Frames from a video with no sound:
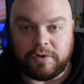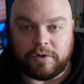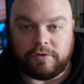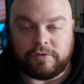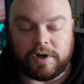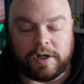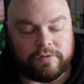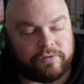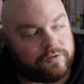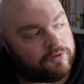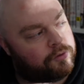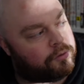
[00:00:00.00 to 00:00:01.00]
Lovecraft's
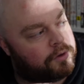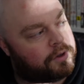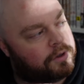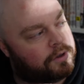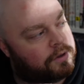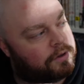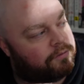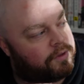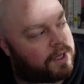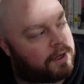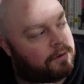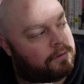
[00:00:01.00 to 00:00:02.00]
story of The
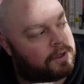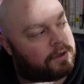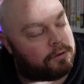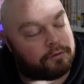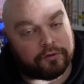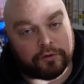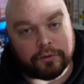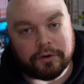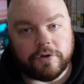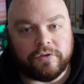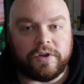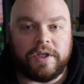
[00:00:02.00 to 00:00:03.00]
Hound and Other
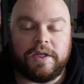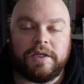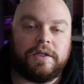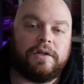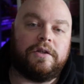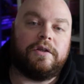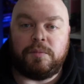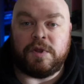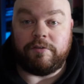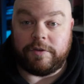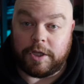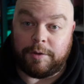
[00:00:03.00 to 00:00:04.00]
Stories and
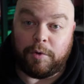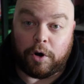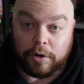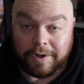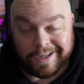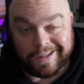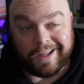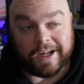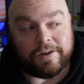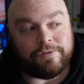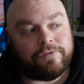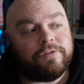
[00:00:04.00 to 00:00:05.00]
giving them art and
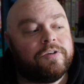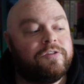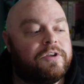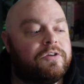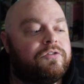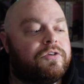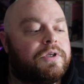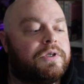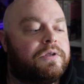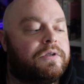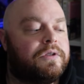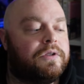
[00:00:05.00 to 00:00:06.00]
life, essentially,
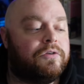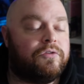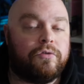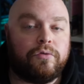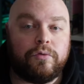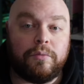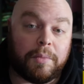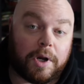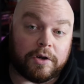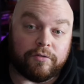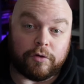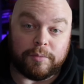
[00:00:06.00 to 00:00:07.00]
into
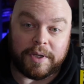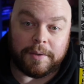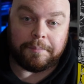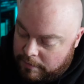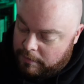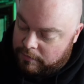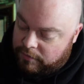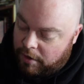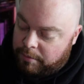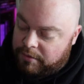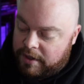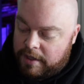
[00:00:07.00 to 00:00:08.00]
manga format. On
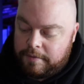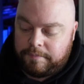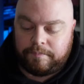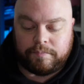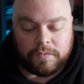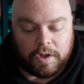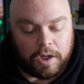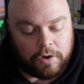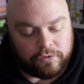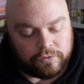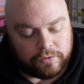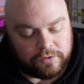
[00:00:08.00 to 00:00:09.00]
top of that, I
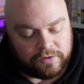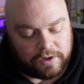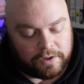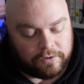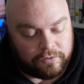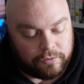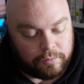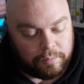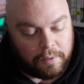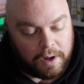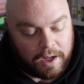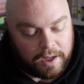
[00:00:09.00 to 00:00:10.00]
also decided to
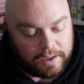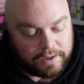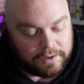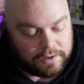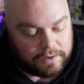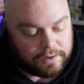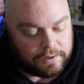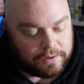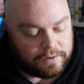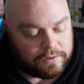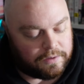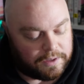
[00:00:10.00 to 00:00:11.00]

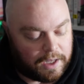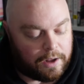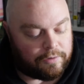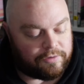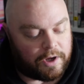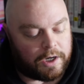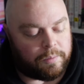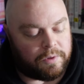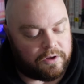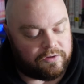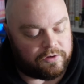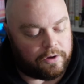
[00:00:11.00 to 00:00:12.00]
buy Gao
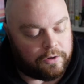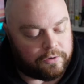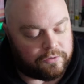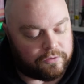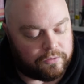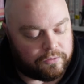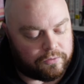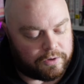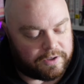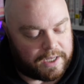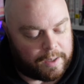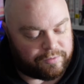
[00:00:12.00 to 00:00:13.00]
Tanabe's other two
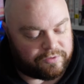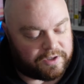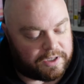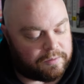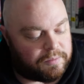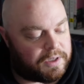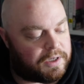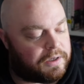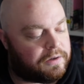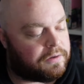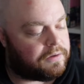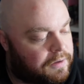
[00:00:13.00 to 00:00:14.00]
adaptations that he
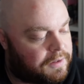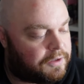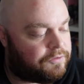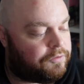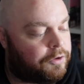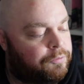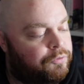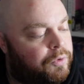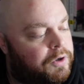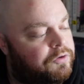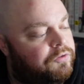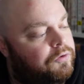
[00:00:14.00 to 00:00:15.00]
made. That's volumes
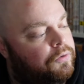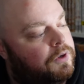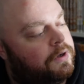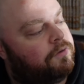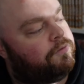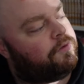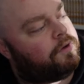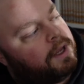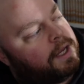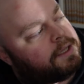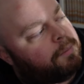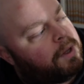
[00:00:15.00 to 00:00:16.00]
1 and 2 of
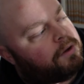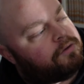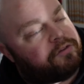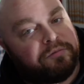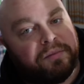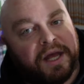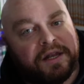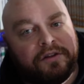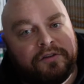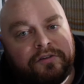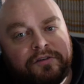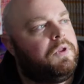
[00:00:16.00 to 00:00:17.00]
At the Mountains of
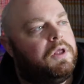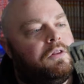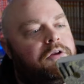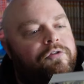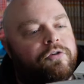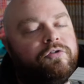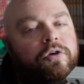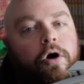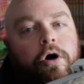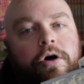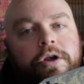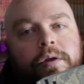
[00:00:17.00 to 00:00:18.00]
Madness. And these are
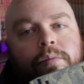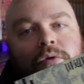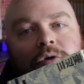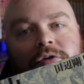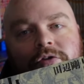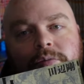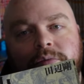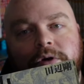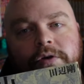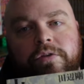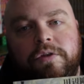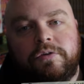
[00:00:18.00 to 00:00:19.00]
chonky boys. They're pretty
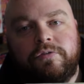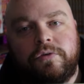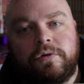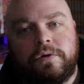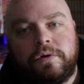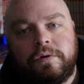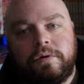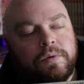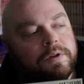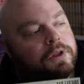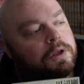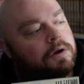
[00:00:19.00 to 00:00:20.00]
thick for
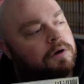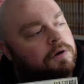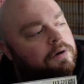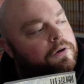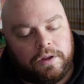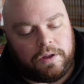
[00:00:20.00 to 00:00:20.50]
what they are.